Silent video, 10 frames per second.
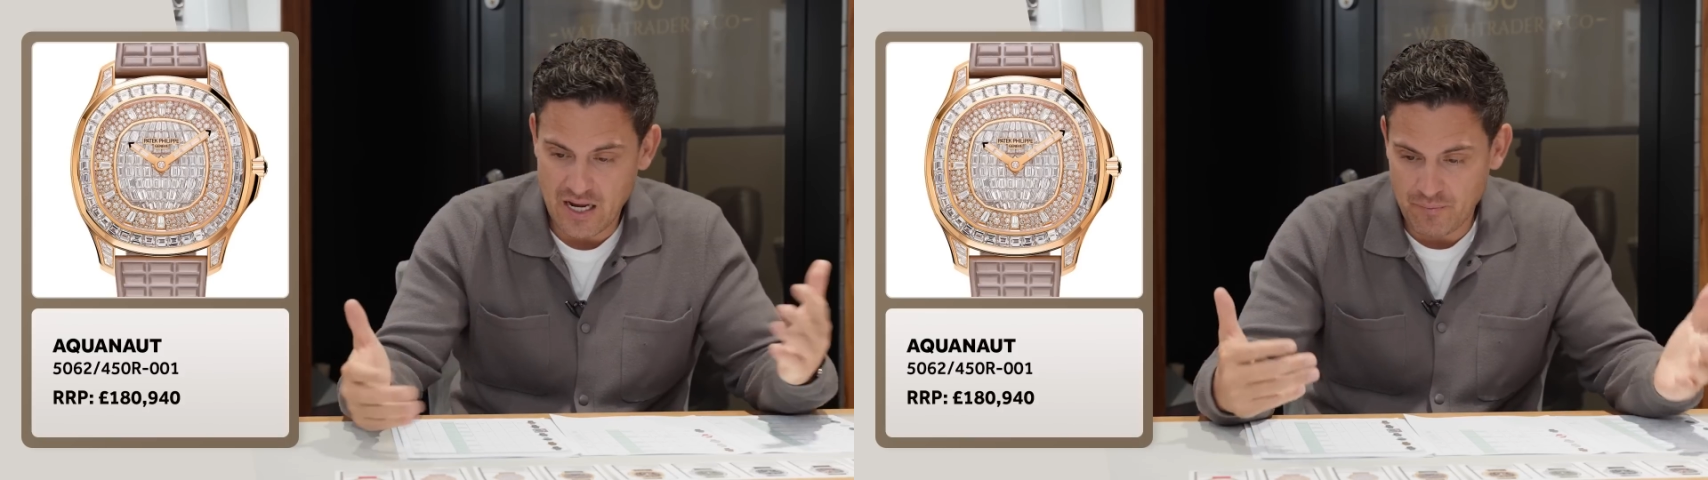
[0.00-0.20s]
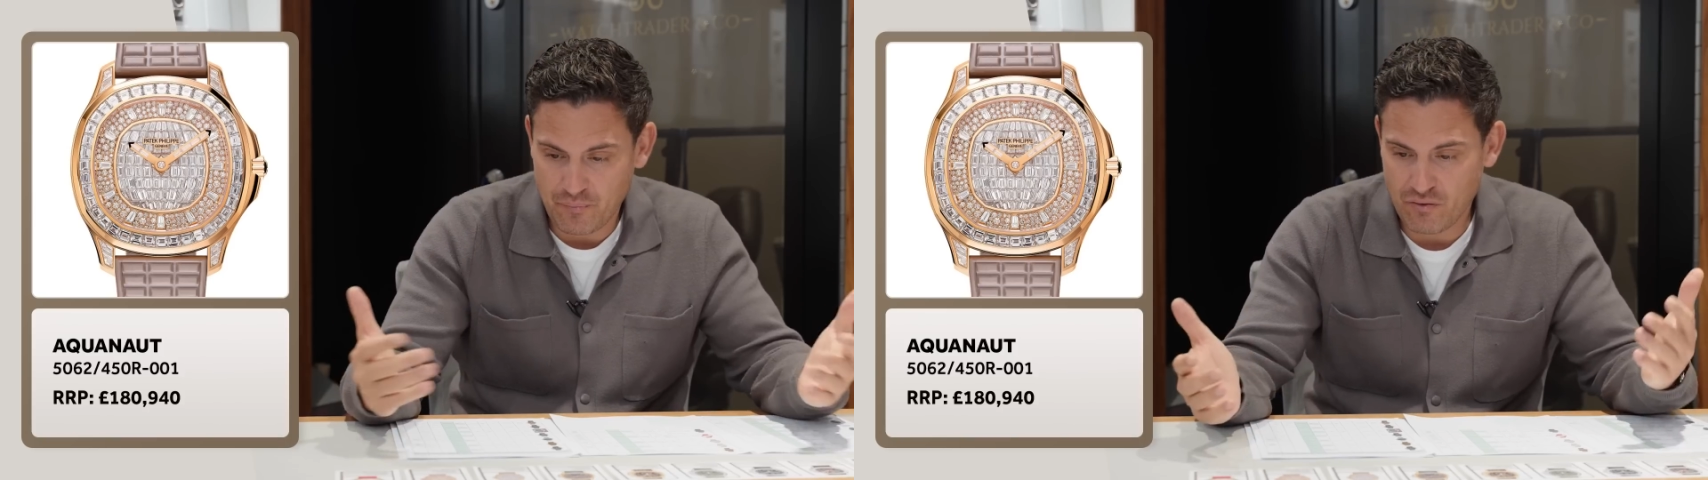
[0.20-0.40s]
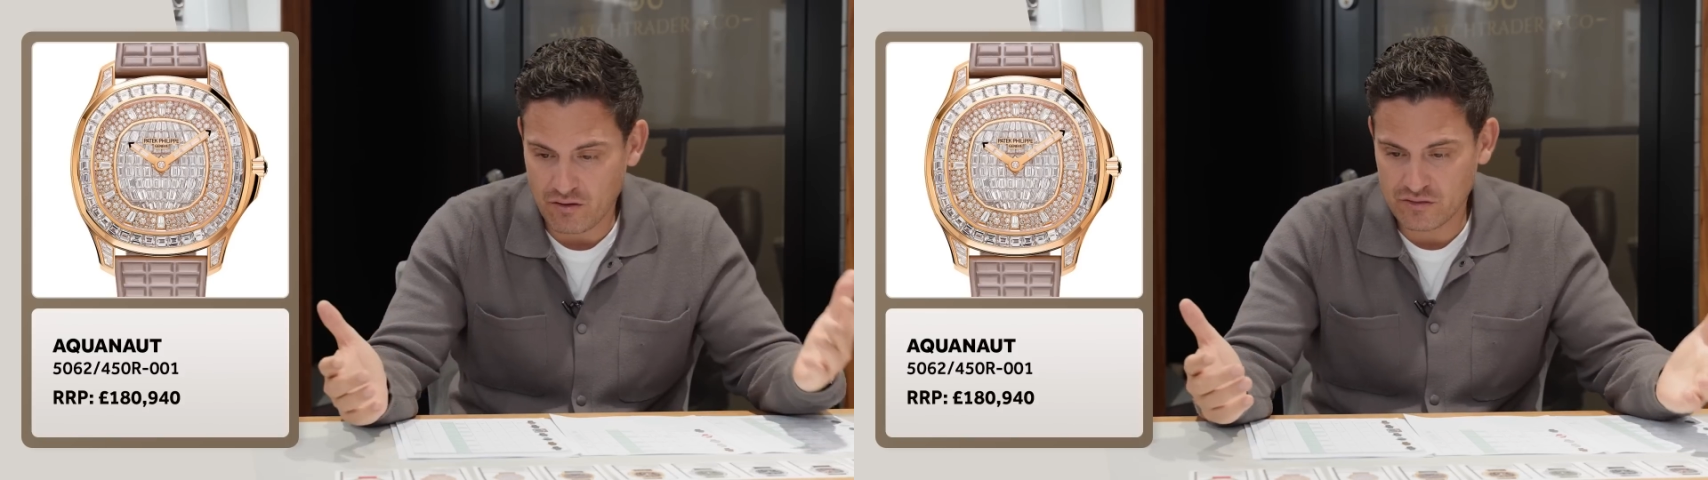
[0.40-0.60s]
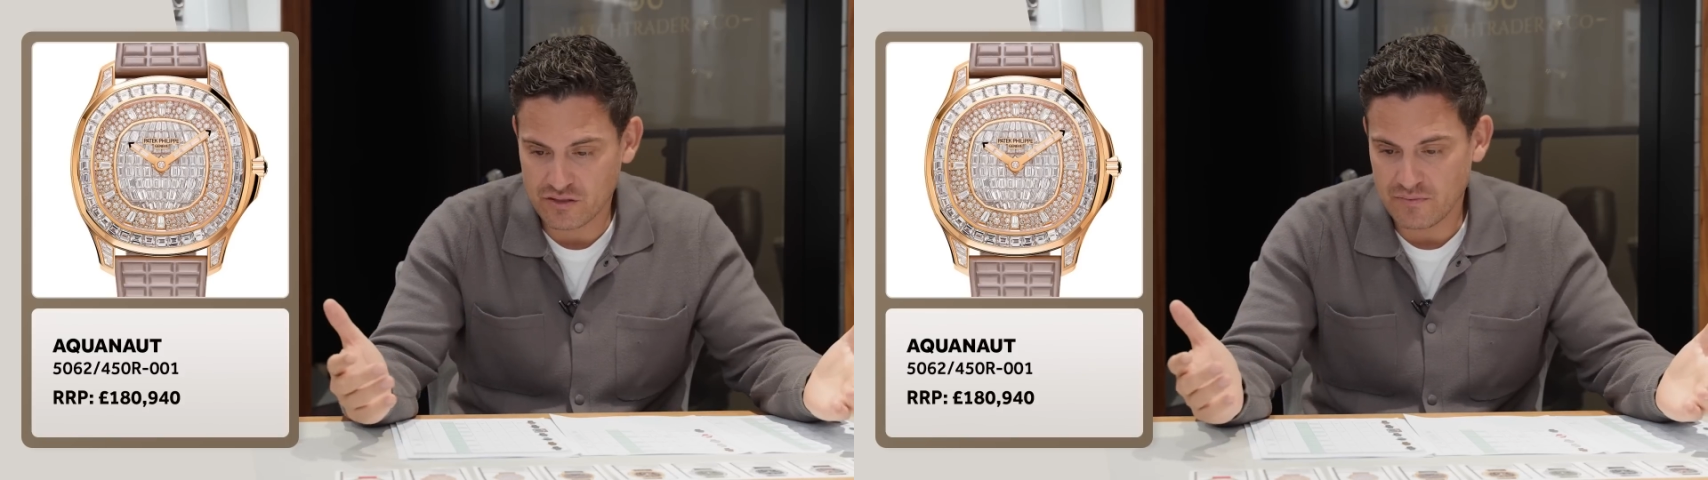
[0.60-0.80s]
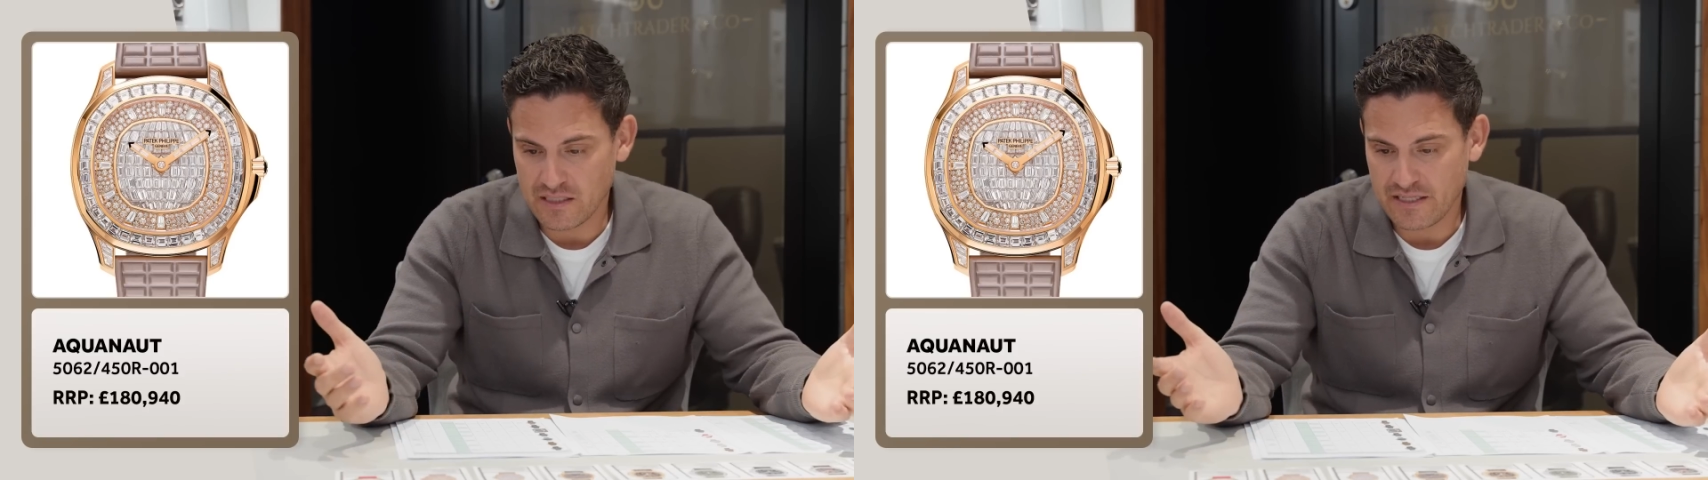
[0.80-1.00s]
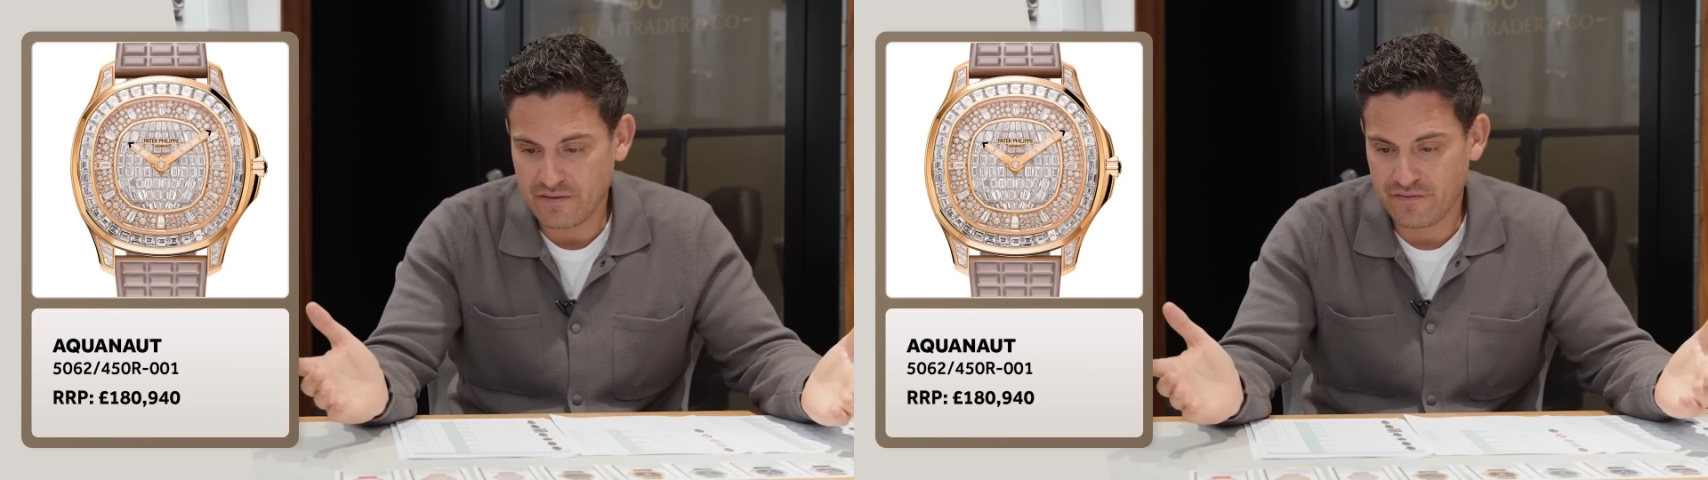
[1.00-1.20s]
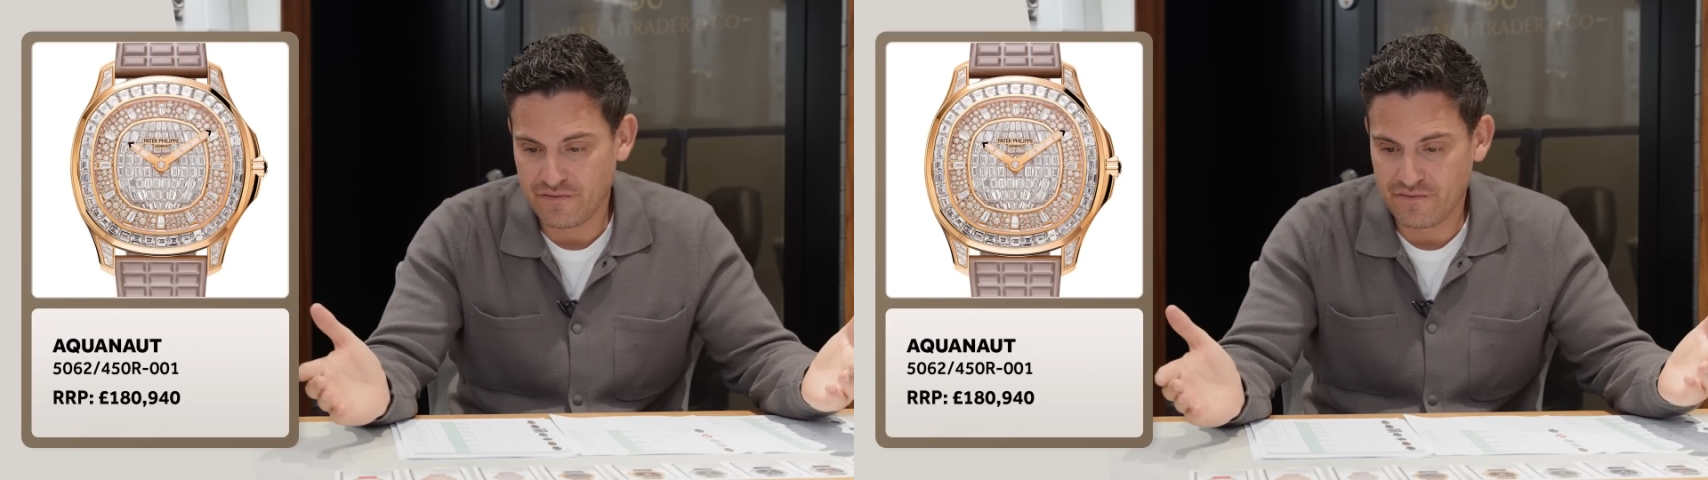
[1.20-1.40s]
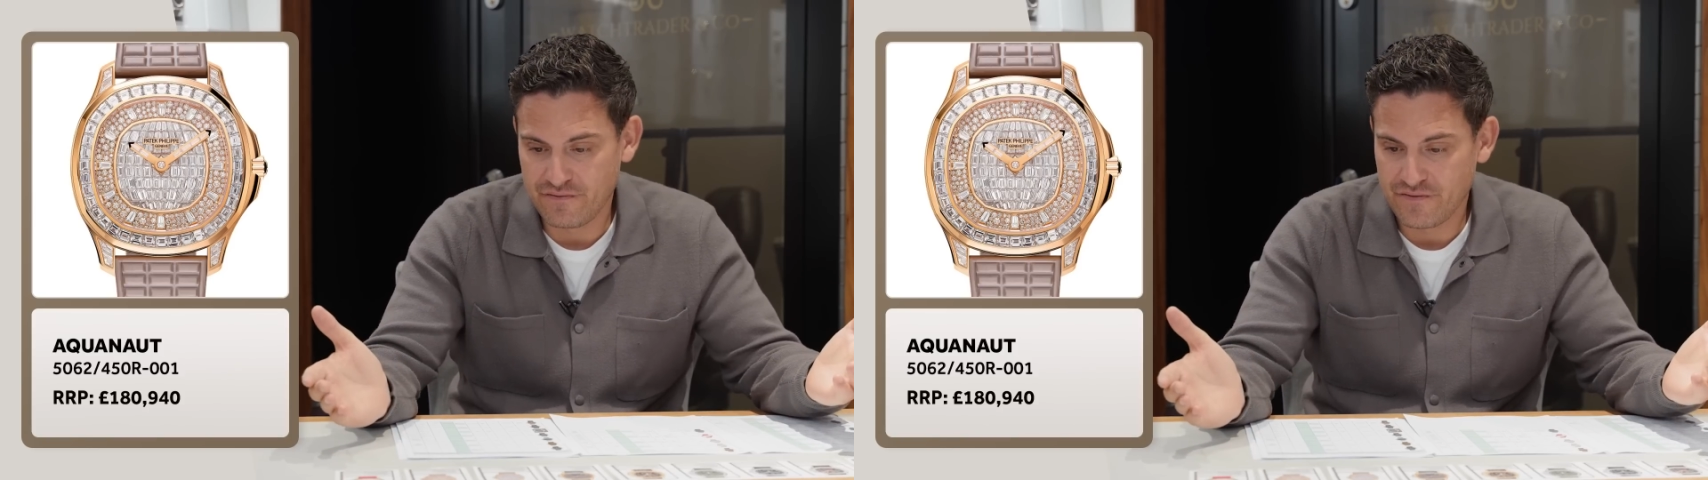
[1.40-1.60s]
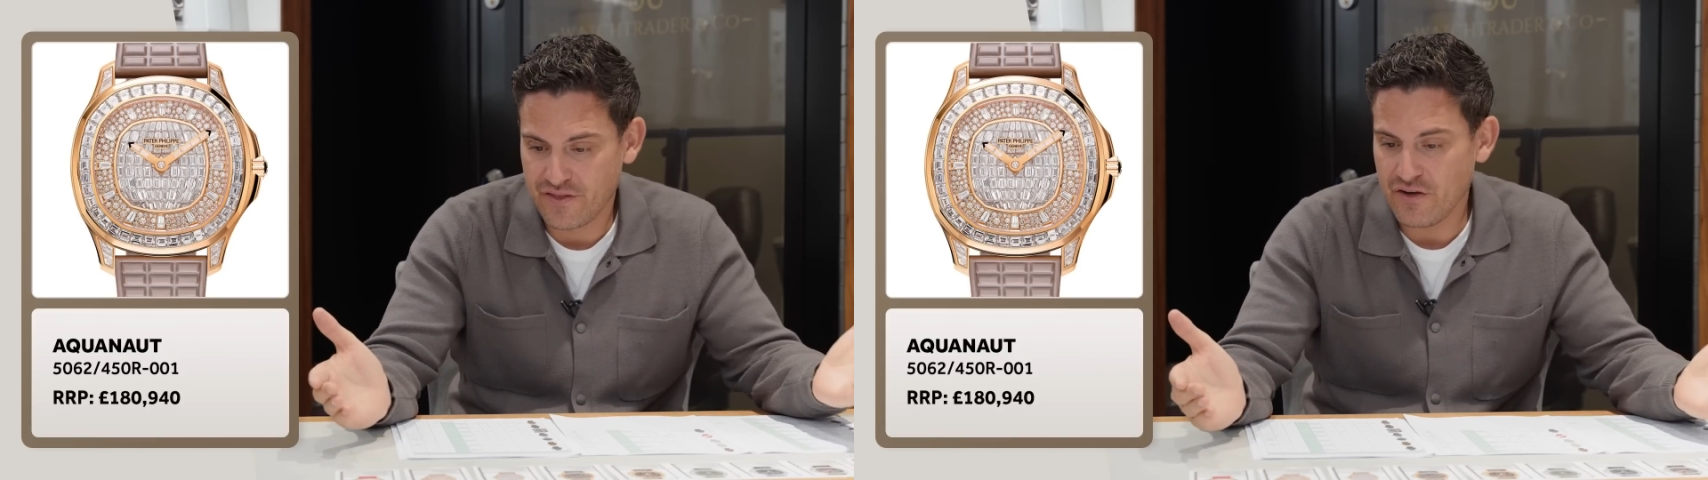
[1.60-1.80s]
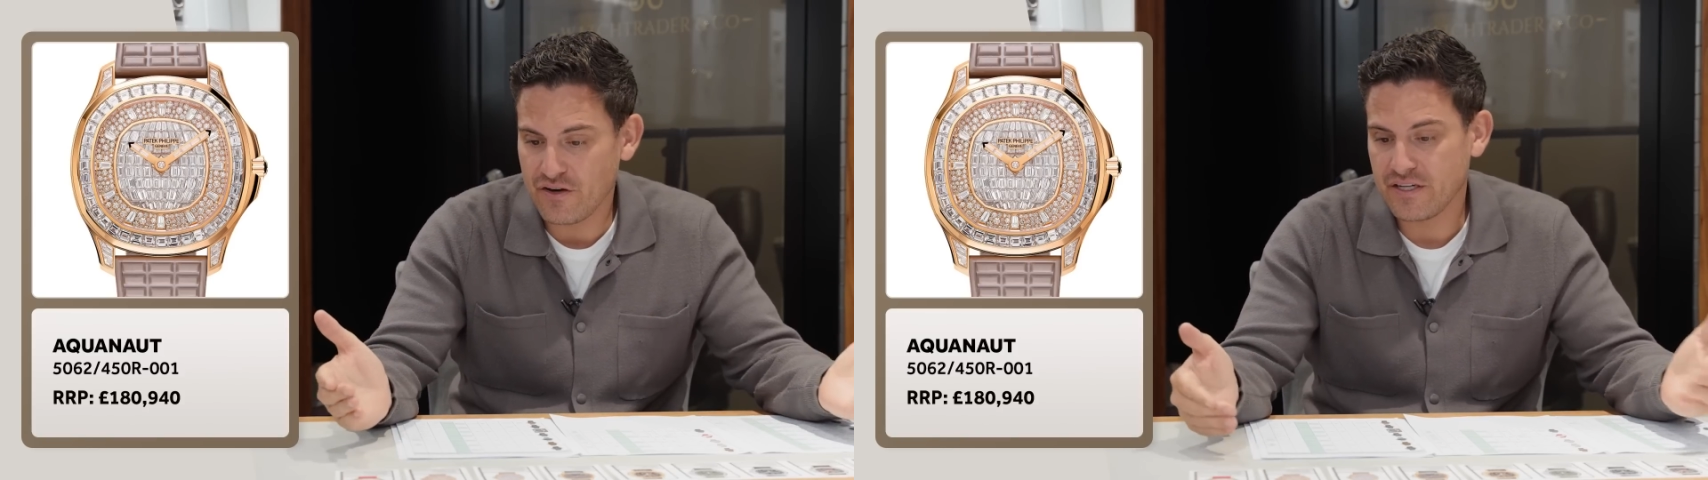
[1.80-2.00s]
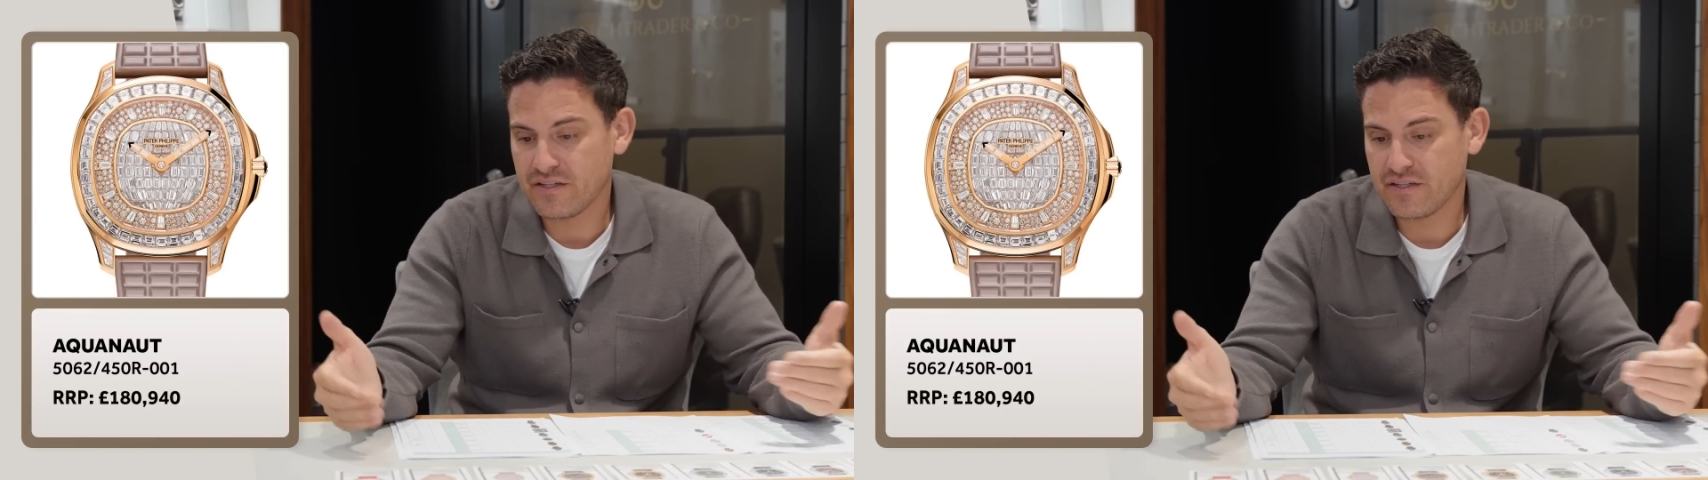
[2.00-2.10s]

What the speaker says: approximately 30